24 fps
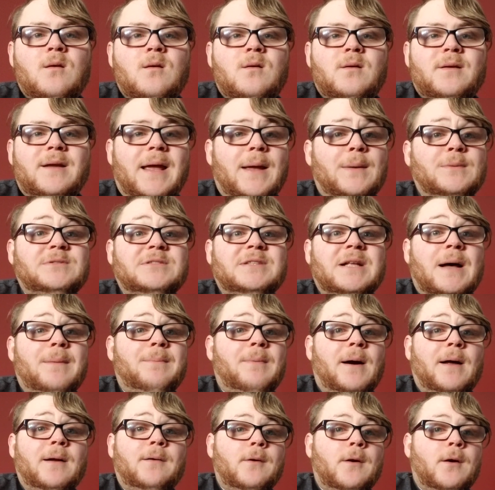GameStop.
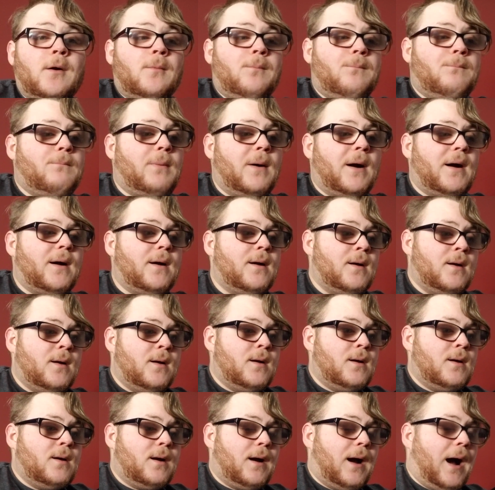I don't know, but
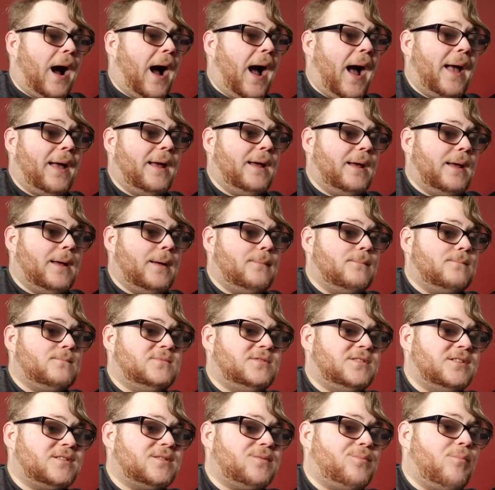I am
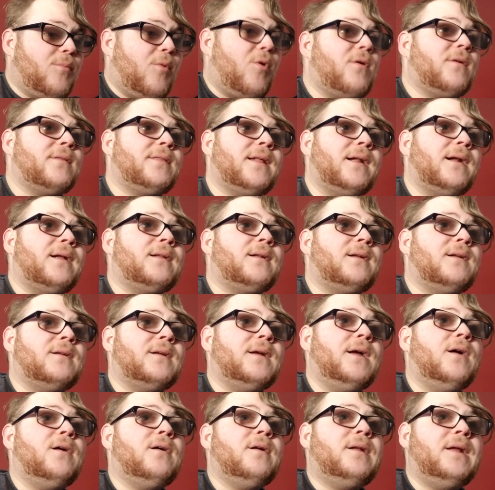just more than a little
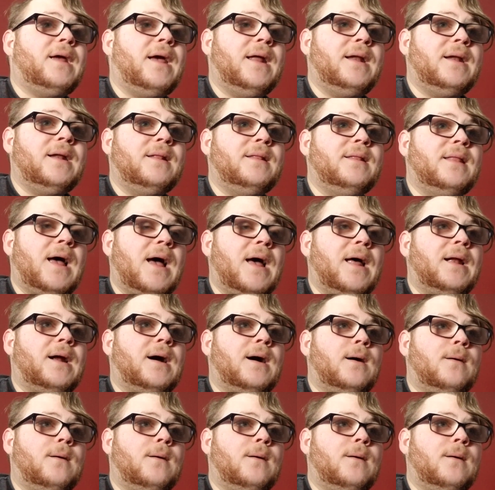irritated that